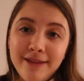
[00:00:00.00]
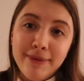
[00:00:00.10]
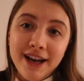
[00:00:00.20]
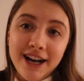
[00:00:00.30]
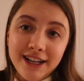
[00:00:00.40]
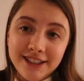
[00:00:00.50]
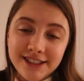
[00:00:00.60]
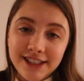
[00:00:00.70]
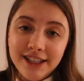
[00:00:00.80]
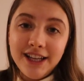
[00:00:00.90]
Big
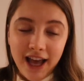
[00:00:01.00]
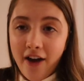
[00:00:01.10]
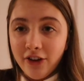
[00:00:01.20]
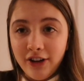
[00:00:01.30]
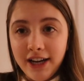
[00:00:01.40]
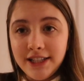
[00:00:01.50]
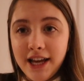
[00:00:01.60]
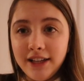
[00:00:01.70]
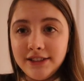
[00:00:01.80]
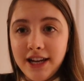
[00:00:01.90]
hugs. Have a great
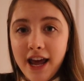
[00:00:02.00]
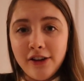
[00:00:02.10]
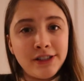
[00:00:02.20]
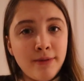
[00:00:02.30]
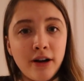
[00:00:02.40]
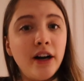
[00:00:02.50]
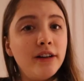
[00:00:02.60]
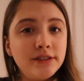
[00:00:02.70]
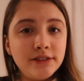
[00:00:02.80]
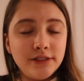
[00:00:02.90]
day today or
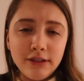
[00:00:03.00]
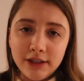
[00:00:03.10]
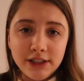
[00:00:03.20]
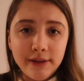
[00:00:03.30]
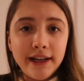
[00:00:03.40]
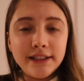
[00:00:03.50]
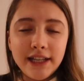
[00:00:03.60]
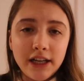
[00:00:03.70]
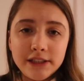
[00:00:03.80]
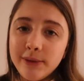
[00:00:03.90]
tomorrow. You can do it.
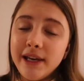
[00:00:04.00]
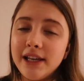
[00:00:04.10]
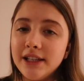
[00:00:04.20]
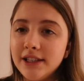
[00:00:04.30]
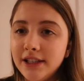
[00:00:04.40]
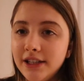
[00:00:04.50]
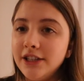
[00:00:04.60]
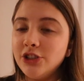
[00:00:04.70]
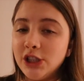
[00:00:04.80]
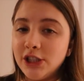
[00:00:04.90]
Take on the week.
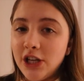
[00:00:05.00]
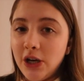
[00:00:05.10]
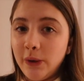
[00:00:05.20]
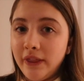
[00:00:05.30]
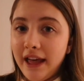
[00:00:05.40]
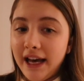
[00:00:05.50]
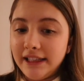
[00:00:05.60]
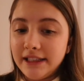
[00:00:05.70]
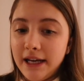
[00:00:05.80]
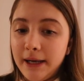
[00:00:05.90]
Just know that